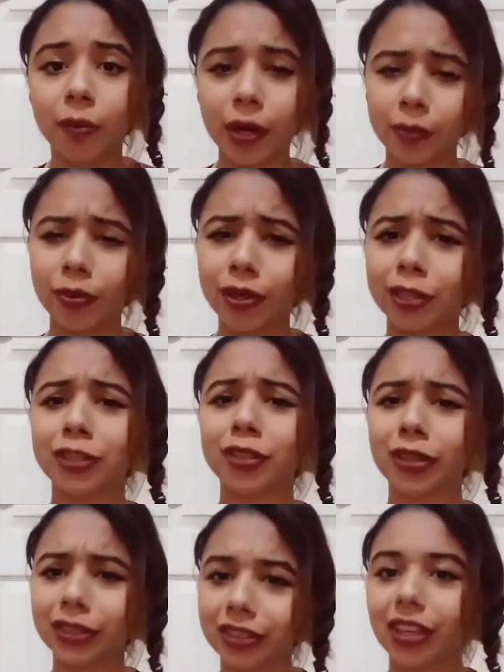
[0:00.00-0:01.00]
But I'm pretty
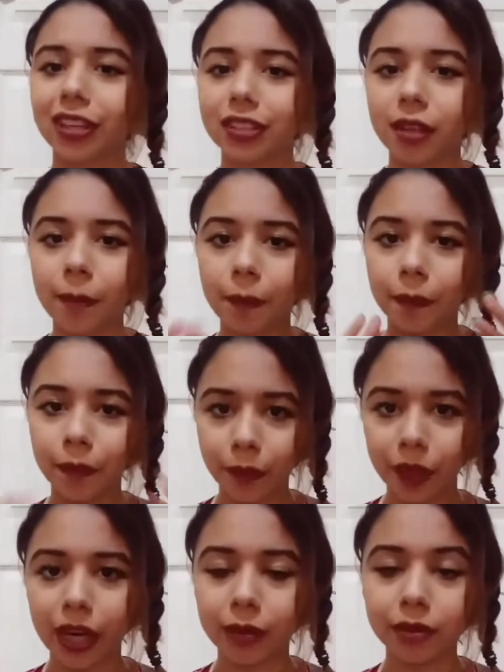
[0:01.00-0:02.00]
sure it's not.
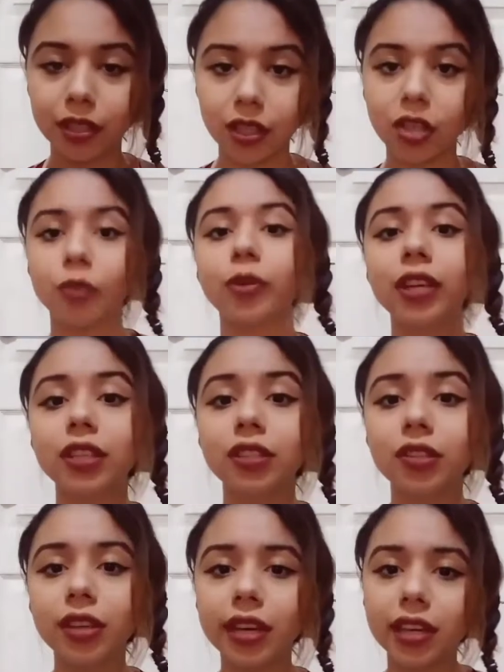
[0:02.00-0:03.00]
But I'm just going to read
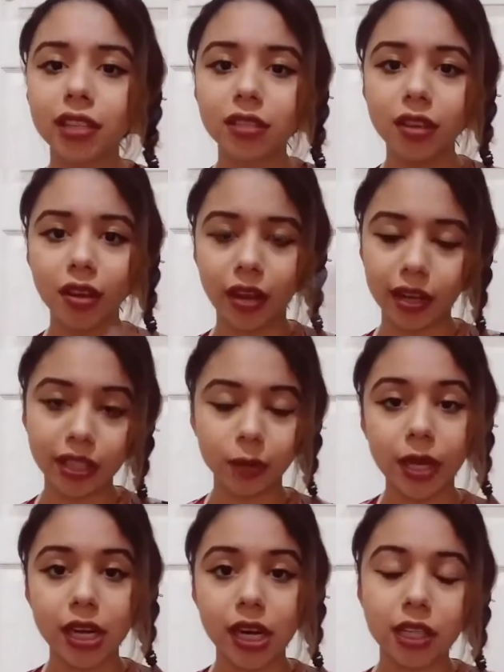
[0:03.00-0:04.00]
it to you guys and
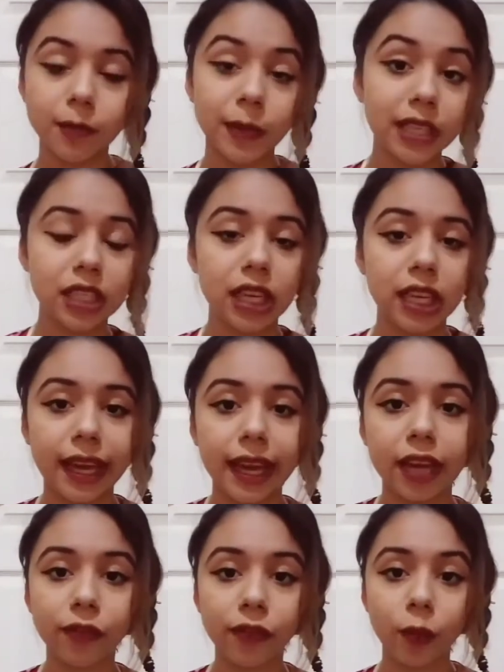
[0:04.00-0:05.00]
explain it as best as I
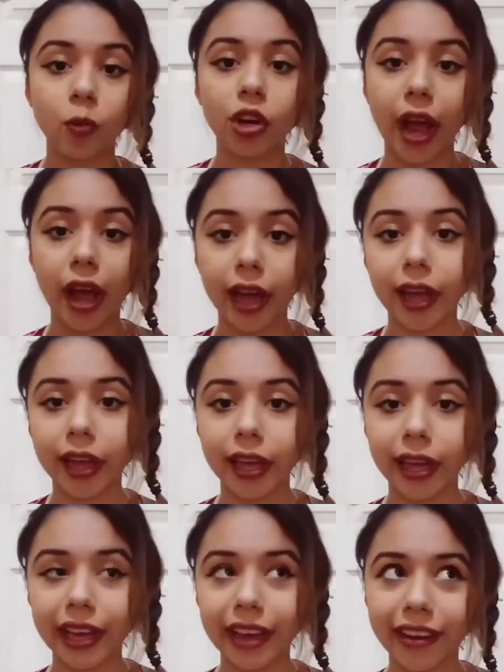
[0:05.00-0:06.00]
can from what
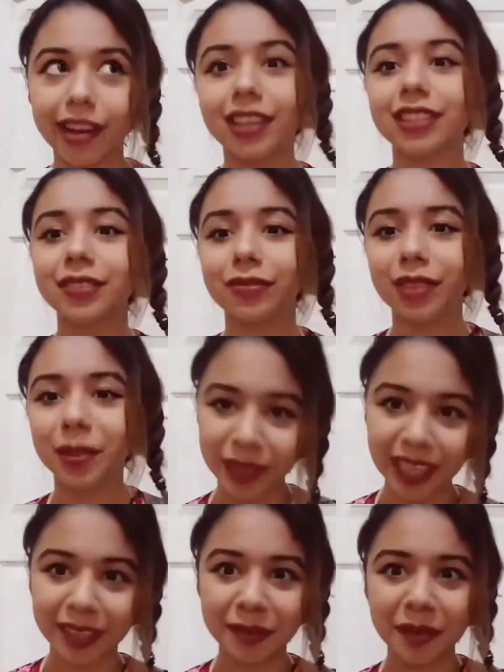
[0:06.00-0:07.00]
I got
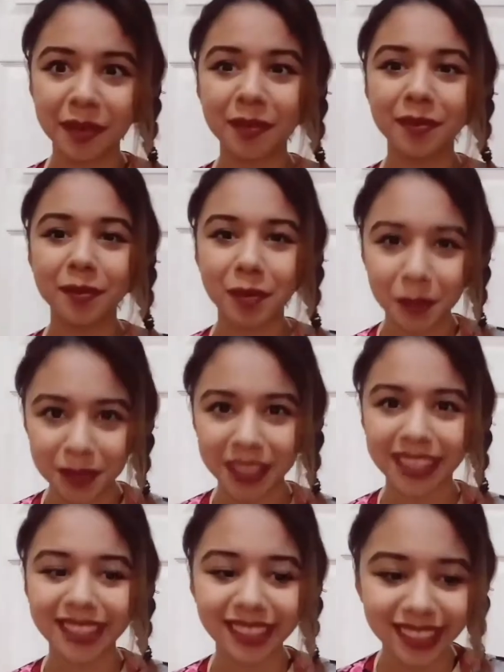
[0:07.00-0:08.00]
from that
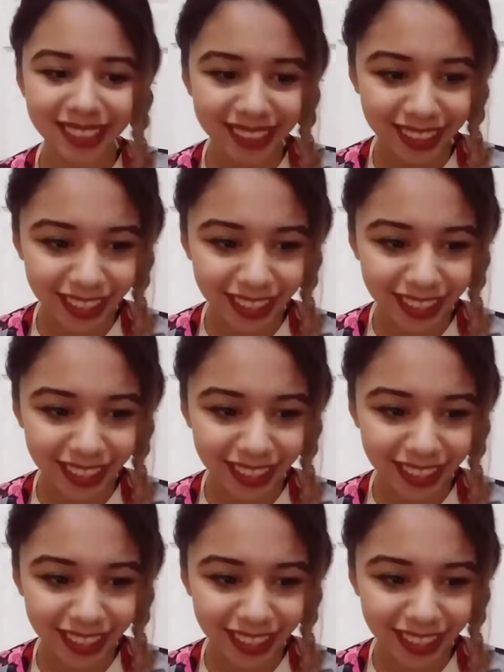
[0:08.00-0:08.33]
website.